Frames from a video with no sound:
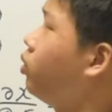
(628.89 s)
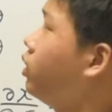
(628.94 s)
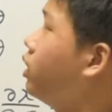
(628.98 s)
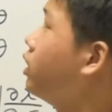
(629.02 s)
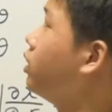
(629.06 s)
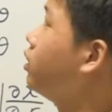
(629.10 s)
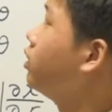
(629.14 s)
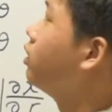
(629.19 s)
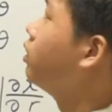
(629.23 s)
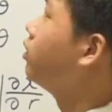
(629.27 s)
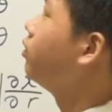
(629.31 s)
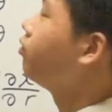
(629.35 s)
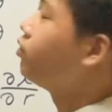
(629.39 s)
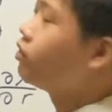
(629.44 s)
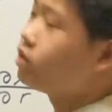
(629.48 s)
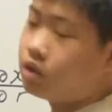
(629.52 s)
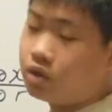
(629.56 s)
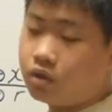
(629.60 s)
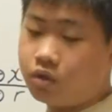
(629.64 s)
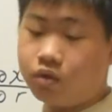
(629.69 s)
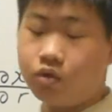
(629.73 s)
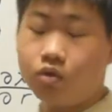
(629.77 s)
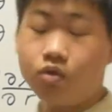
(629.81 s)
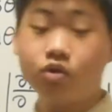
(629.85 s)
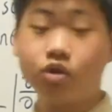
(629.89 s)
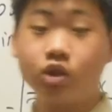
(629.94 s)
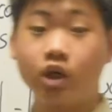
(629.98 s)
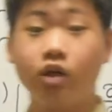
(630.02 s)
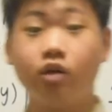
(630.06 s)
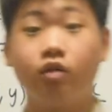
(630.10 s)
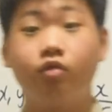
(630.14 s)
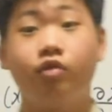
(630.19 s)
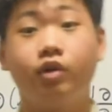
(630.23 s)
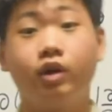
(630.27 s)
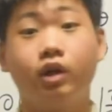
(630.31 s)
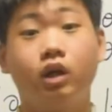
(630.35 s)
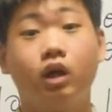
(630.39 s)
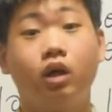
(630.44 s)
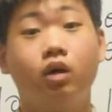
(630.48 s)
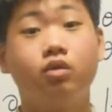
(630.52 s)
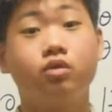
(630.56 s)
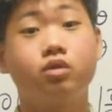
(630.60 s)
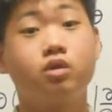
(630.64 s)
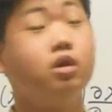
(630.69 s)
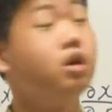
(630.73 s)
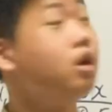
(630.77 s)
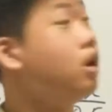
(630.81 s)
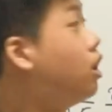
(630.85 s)
weird. You try to figure
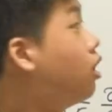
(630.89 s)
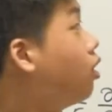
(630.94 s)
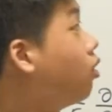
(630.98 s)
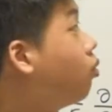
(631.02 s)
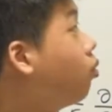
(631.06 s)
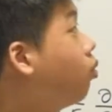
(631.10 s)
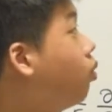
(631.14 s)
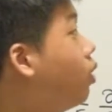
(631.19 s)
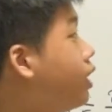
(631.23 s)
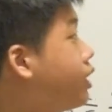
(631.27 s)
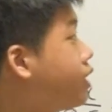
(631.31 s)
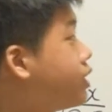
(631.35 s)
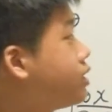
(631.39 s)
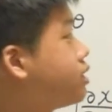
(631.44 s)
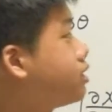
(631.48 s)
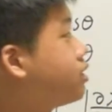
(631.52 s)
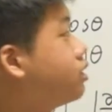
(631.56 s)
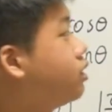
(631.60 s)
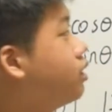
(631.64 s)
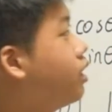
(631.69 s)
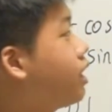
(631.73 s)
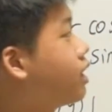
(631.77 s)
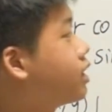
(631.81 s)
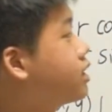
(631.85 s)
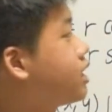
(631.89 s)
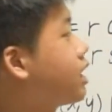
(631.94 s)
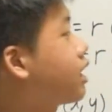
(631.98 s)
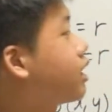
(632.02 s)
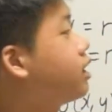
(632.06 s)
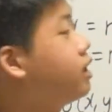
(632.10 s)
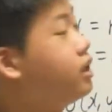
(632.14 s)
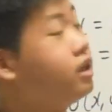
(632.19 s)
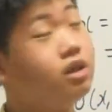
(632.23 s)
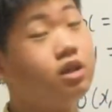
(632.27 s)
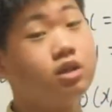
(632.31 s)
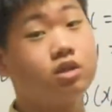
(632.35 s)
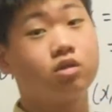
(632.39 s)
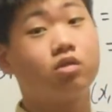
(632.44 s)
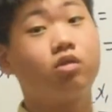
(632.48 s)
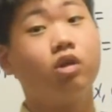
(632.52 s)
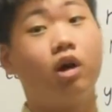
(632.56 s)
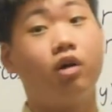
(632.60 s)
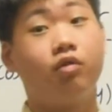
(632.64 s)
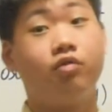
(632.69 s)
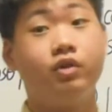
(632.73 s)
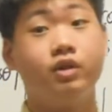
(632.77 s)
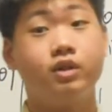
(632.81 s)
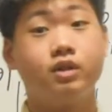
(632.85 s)
out what exactly this
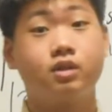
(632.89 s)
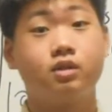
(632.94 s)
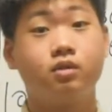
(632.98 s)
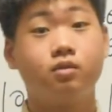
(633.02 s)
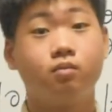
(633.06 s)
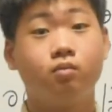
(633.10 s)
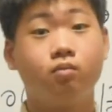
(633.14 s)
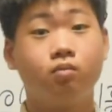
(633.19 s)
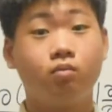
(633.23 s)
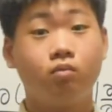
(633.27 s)
graph is.